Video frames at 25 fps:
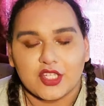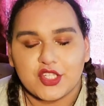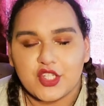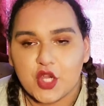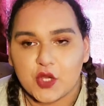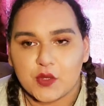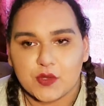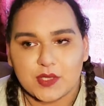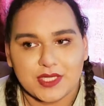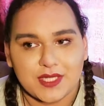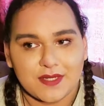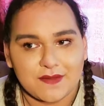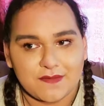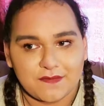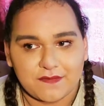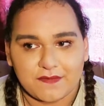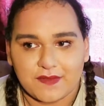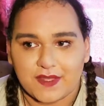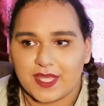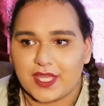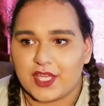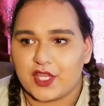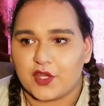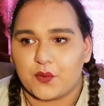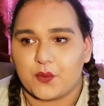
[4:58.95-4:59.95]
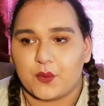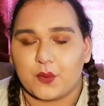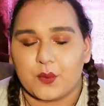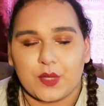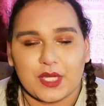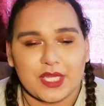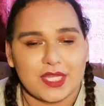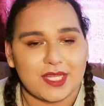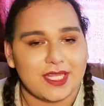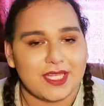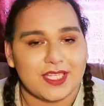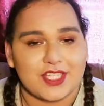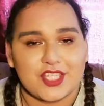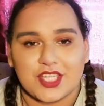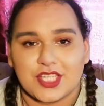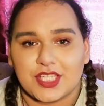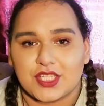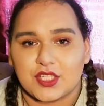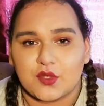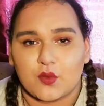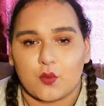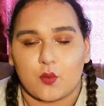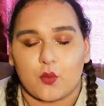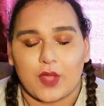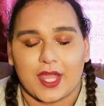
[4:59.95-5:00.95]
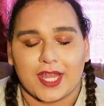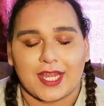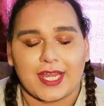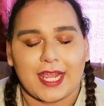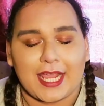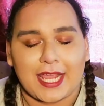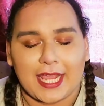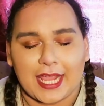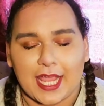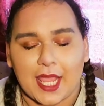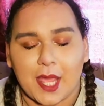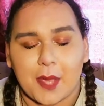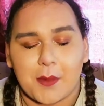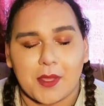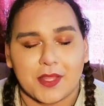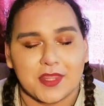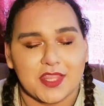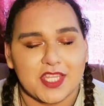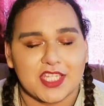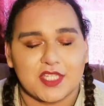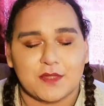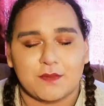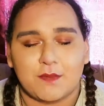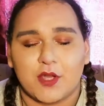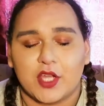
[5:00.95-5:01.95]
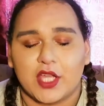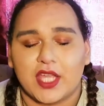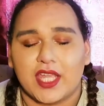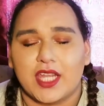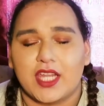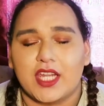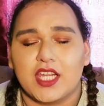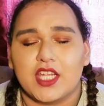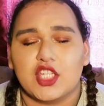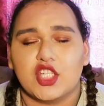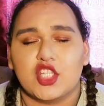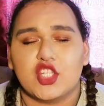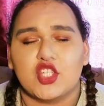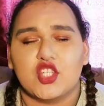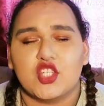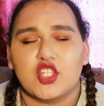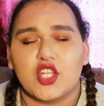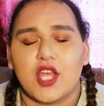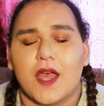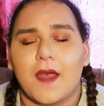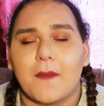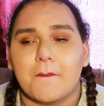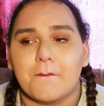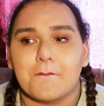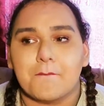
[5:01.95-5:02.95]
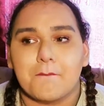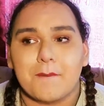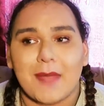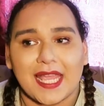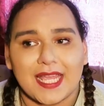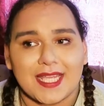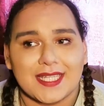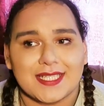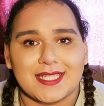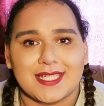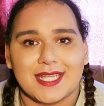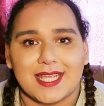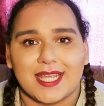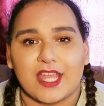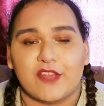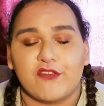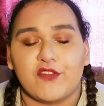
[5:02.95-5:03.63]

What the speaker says: Joesph Fink really just went ham on this book. It is amazing.